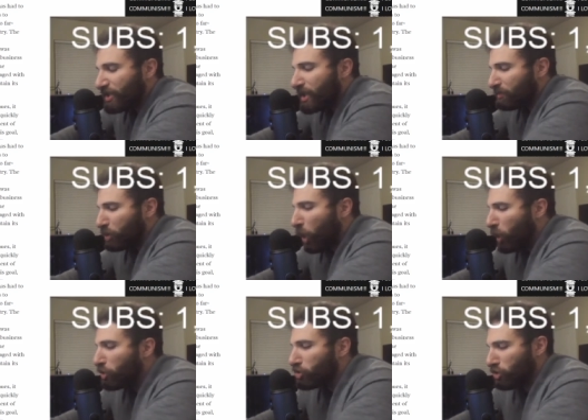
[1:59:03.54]
the
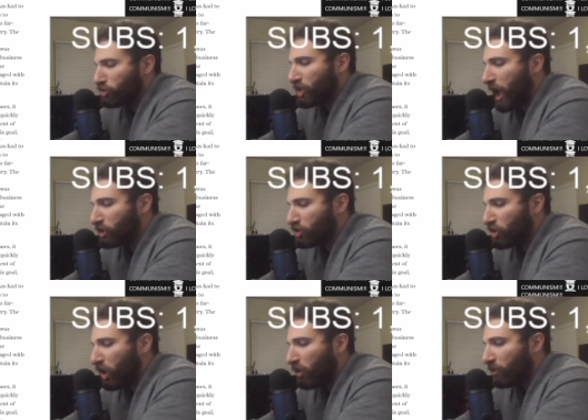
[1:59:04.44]
employer
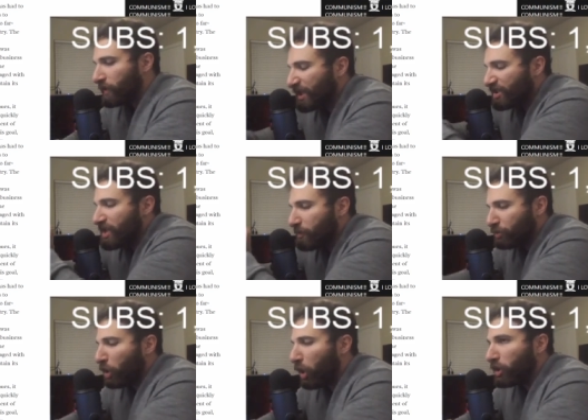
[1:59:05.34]
association though. That's the
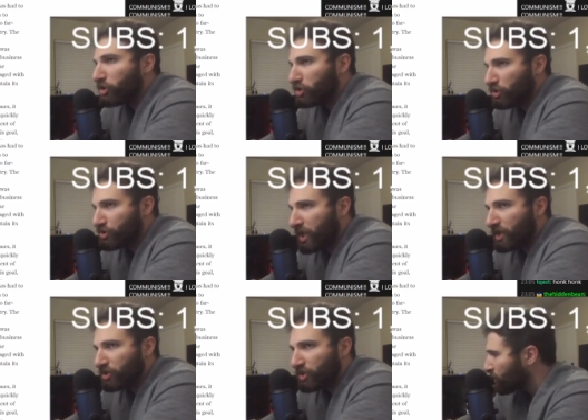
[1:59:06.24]
employer
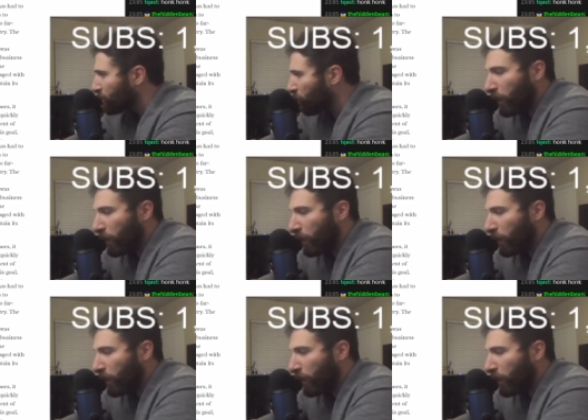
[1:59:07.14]
association.